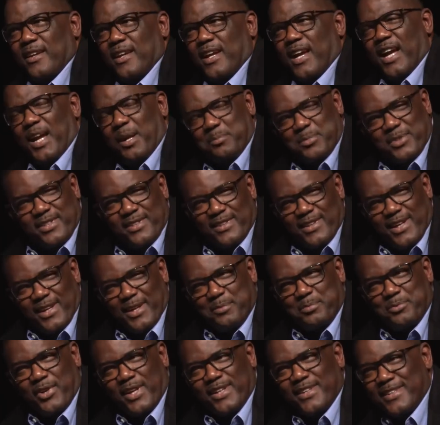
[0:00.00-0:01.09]
I'm
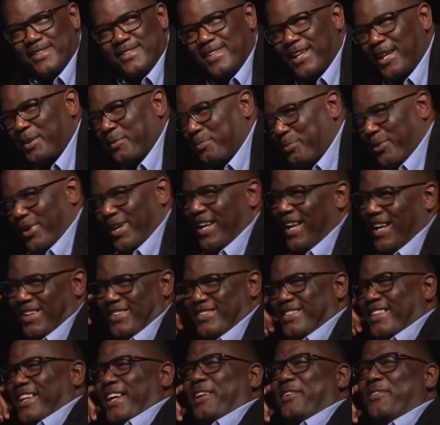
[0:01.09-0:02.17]
trying to celebrate. I
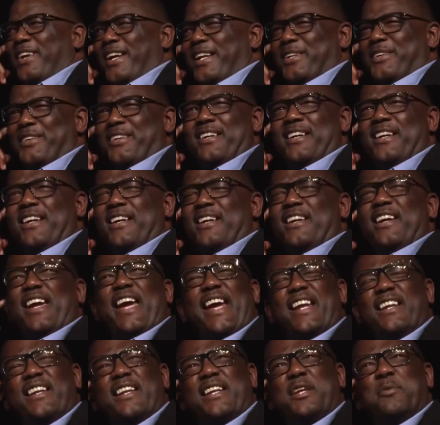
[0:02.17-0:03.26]
was like, wait,
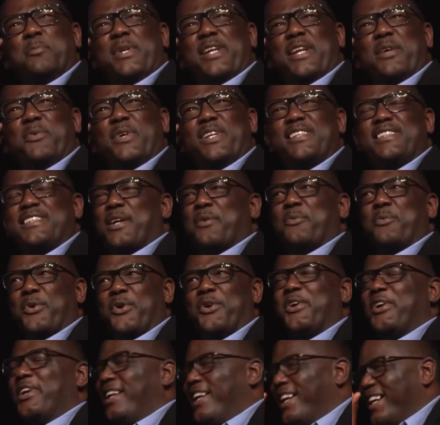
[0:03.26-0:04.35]
anonymity. What is that word?